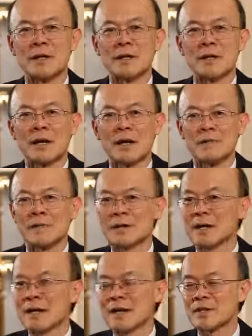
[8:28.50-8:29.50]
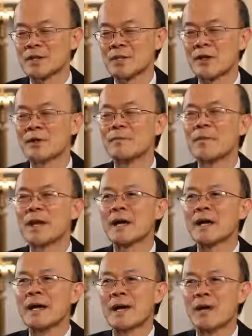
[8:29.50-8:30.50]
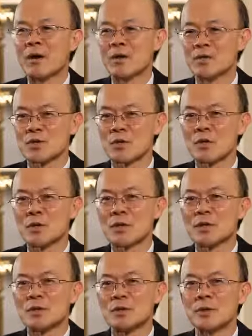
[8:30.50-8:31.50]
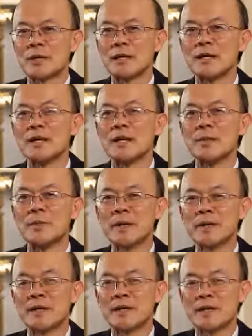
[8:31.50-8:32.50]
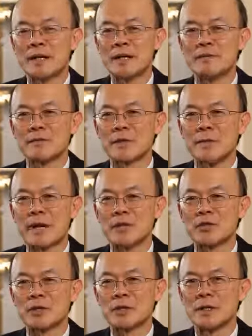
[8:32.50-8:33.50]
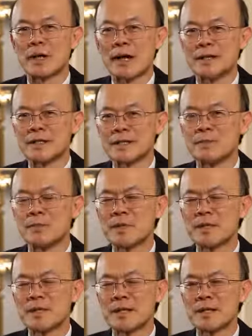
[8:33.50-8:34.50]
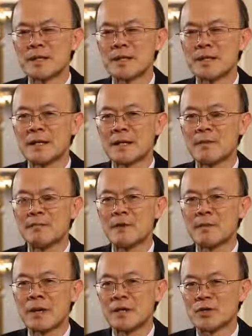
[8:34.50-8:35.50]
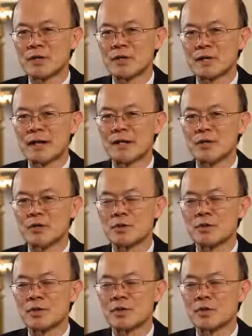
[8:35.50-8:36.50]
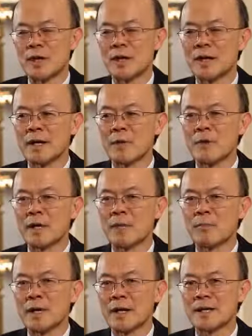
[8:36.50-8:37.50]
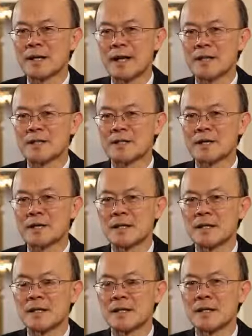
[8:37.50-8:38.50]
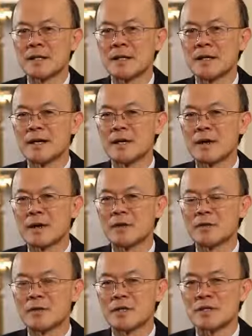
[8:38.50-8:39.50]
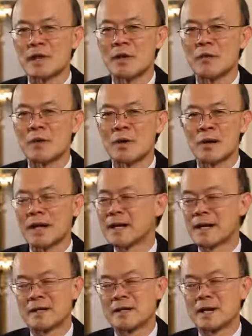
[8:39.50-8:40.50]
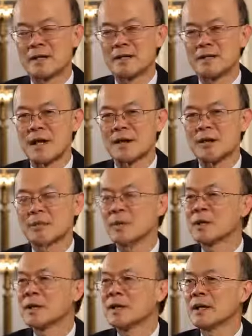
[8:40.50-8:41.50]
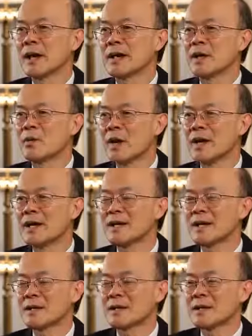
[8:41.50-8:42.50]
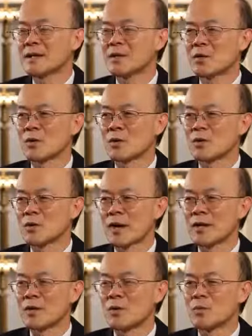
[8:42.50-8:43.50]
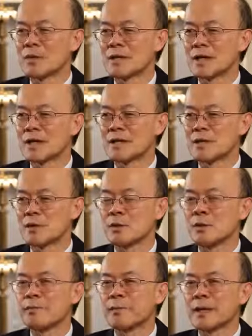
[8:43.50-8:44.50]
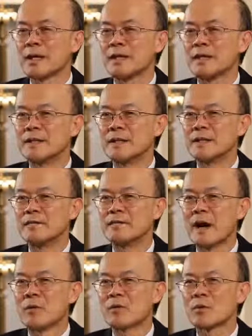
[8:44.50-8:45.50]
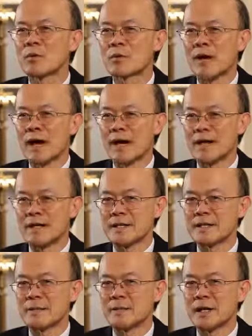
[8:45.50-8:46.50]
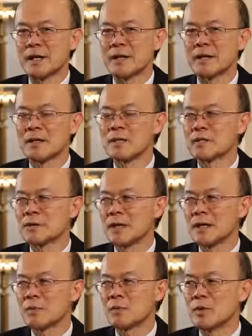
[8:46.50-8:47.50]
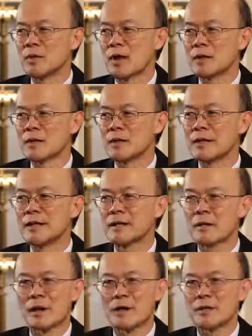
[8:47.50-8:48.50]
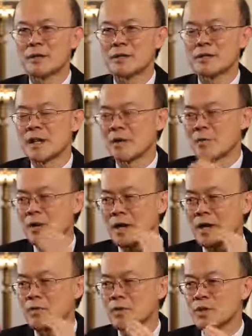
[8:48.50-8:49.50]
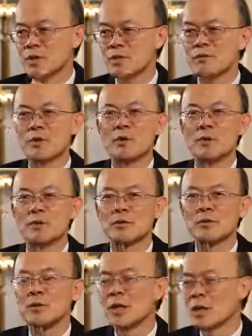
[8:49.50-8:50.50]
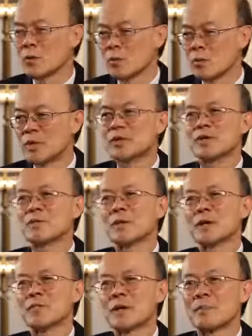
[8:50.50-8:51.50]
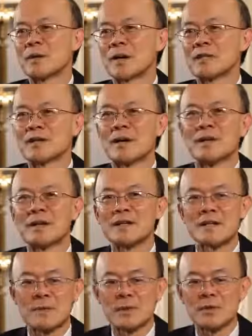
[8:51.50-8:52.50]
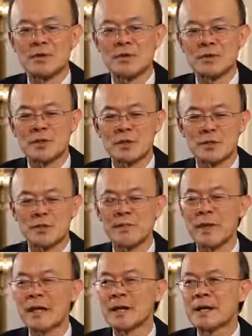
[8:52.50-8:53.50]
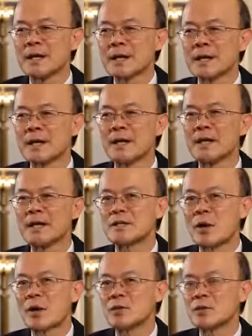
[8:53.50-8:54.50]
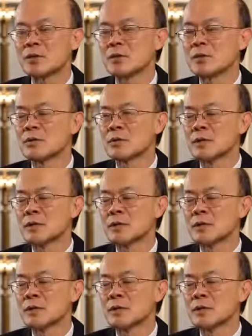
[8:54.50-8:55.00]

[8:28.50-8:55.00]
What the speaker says: cholesterol and also to inhibit the inflammation. And simplistically, inflammation is understood this way. When the blood gets sticky, it clings onto the cell wall, and that's not desirable. And the way that tocotrienol works is it develcronize the blood so that it would not cling onto the cell wall and would just flow through, which is what red blood cell is supposed to do. And then it's also